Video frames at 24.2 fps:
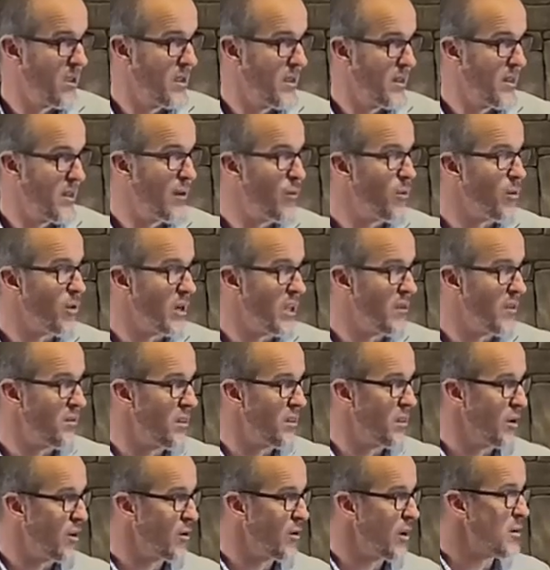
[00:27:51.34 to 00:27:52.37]
that we're given
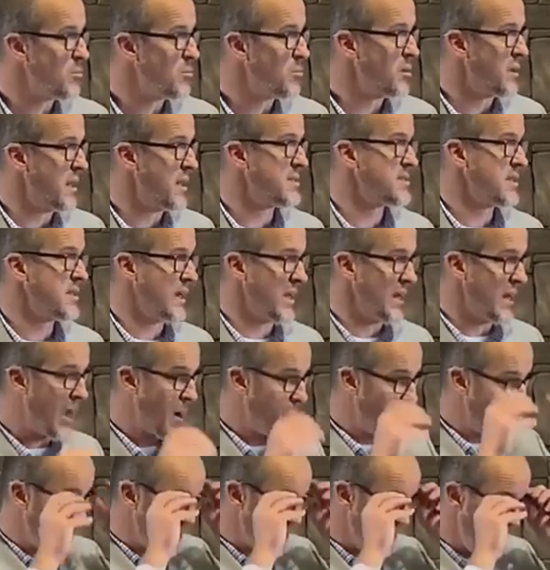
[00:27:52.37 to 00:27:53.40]
the great blessing and
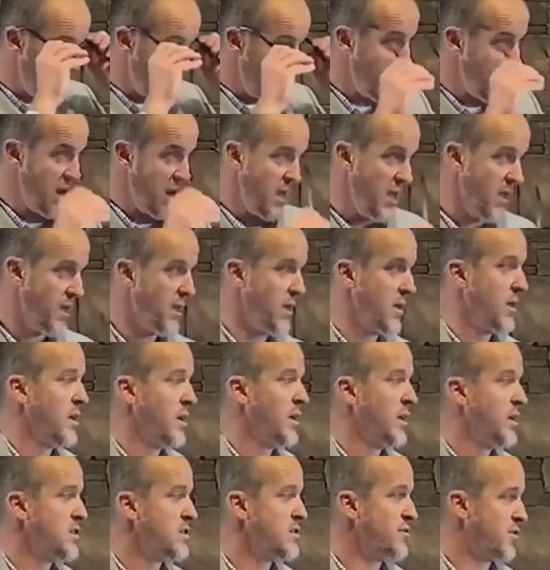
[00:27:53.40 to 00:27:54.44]
opportunity
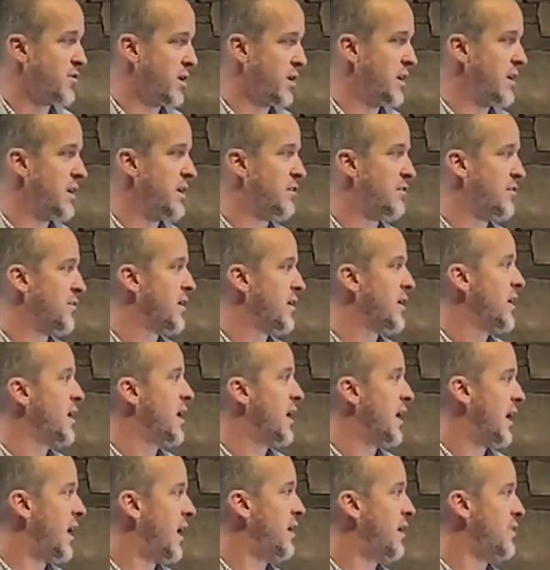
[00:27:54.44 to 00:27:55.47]
to forgive
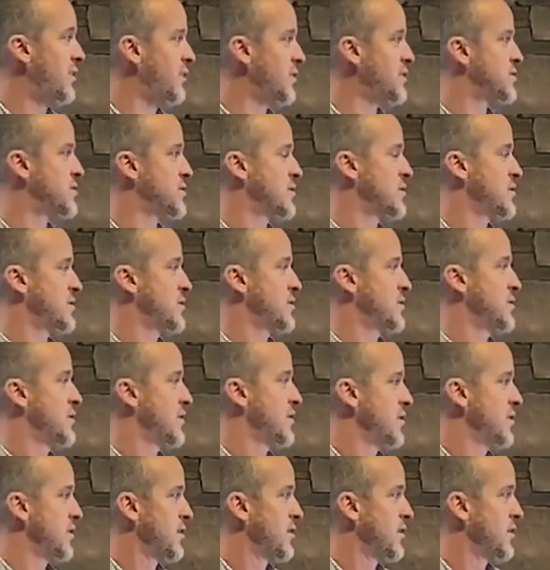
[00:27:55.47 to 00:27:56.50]
others.
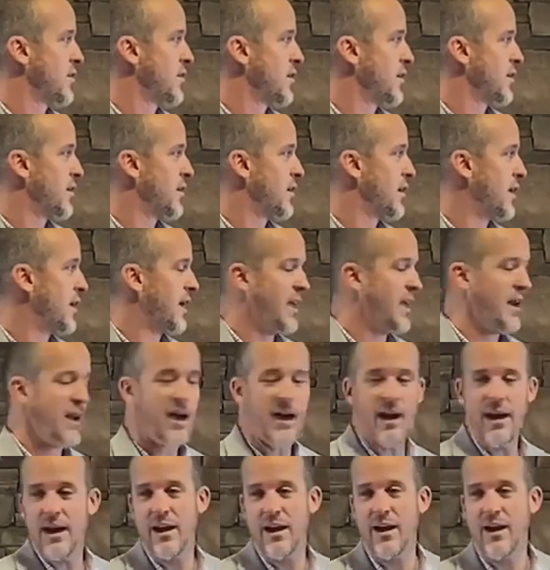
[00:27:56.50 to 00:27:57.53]
And
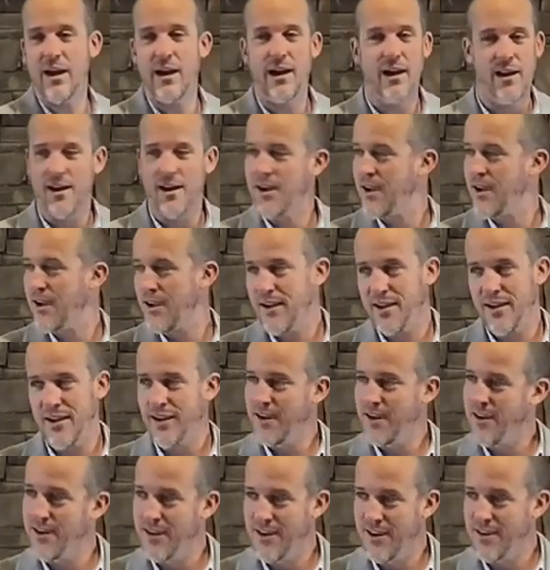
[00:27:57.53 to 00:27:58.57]

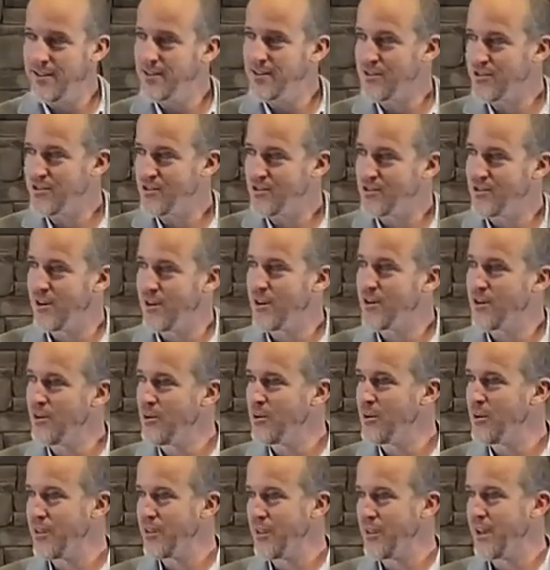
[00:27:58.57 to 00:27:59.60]
I struggle
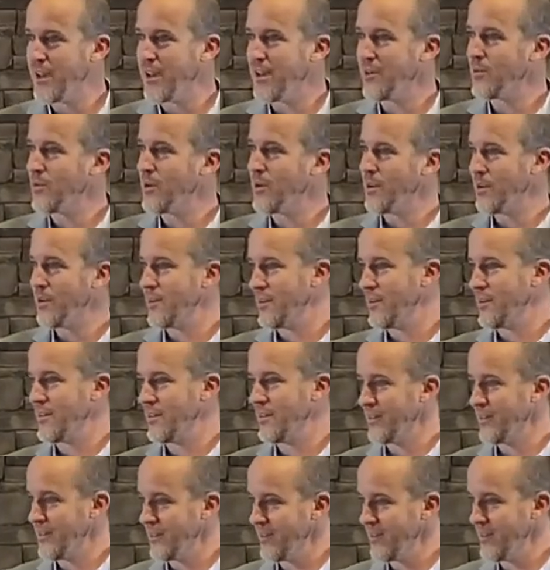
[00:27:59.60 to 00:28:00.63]
with that
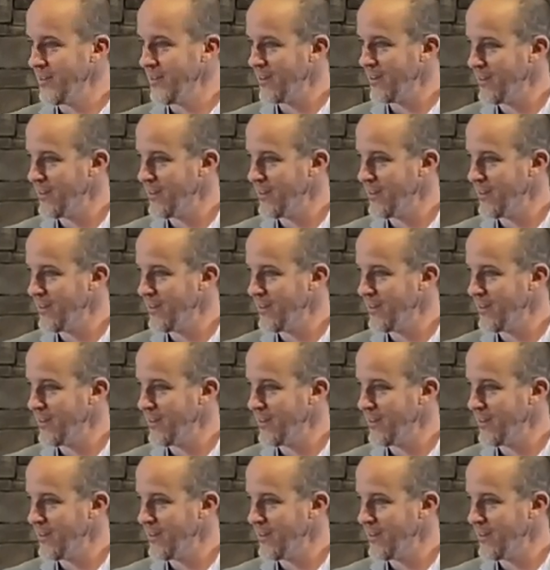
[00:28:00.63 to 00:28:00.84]
one.